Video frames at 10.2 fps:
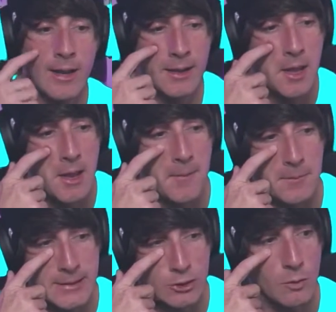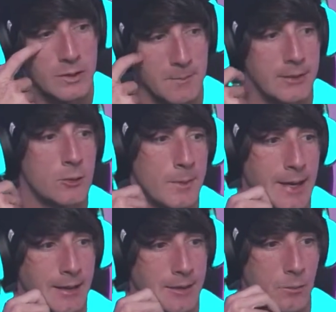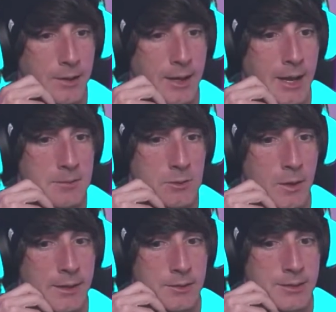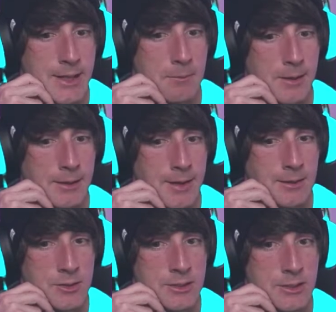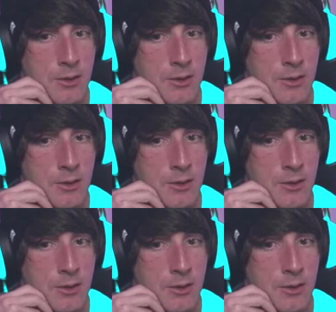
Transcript: Like it's always meant to be like that when it comes to entertainment. Like there's